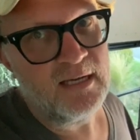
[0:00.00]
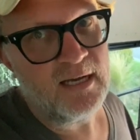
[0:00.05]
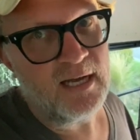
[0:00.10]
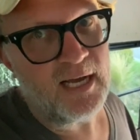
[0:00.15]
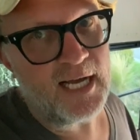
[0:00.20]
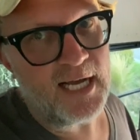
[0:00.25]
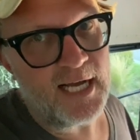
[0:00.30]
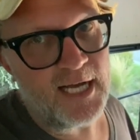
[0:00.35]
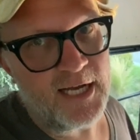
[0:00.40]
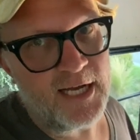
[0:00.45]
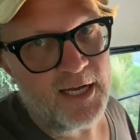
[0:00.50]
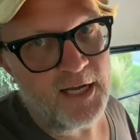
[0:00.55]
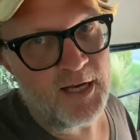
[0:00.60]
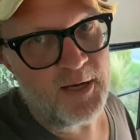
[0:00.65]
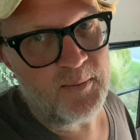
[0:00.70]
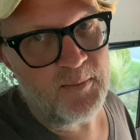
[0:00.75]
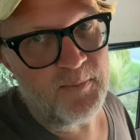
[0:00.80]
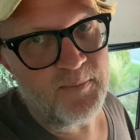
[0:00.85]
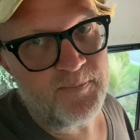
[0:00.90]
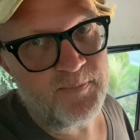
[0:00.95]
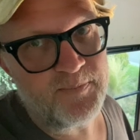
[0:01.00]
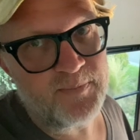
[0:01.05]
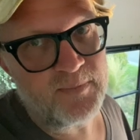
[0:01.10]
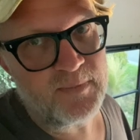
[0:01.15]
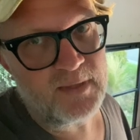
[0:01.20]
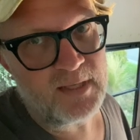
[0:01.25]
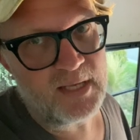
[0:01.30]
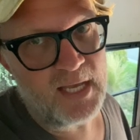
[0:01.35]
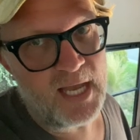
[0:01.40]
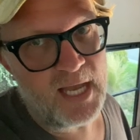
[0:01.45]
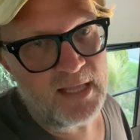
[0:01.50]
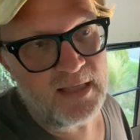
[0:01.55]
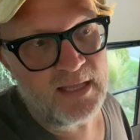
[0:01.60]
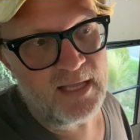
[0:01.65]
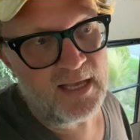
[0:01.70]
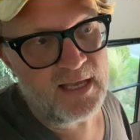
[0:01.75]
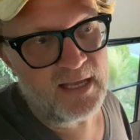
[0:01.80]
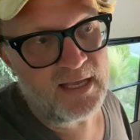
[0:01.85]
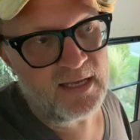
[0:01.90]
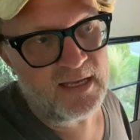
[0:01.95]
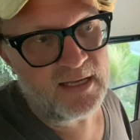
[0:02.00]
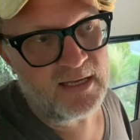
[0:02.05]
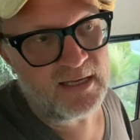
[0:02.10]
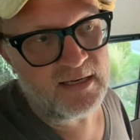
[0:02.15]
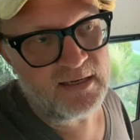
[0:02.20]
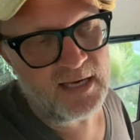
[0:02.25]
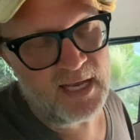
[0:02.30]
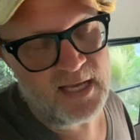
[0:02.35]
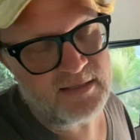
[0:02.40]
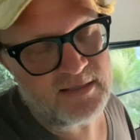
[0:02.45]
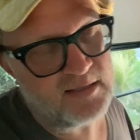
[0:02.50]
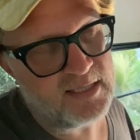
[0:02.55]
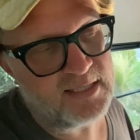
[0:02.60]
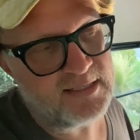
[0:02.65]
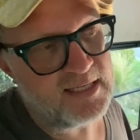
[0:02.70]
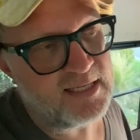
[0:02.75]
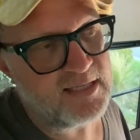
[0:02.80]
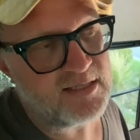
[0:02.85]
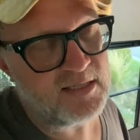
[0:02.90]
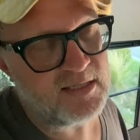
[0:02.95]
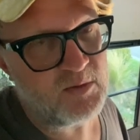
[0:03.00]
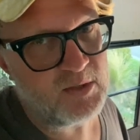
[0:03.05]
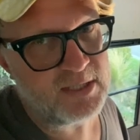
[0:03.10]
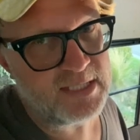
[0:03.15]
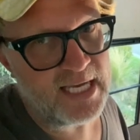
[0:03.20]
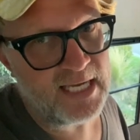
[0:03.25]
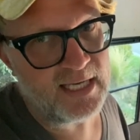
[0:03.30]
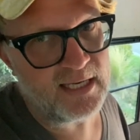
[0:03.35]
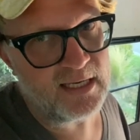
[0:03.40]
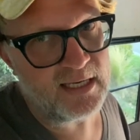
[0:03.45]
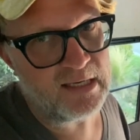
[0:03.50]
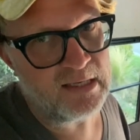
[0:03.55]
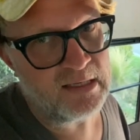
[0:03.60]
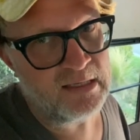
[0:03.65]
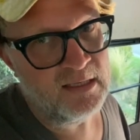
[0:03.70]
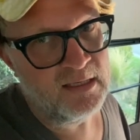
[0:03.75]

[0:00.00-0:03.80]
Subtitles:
And then, yeah, so that's it. So we'll take it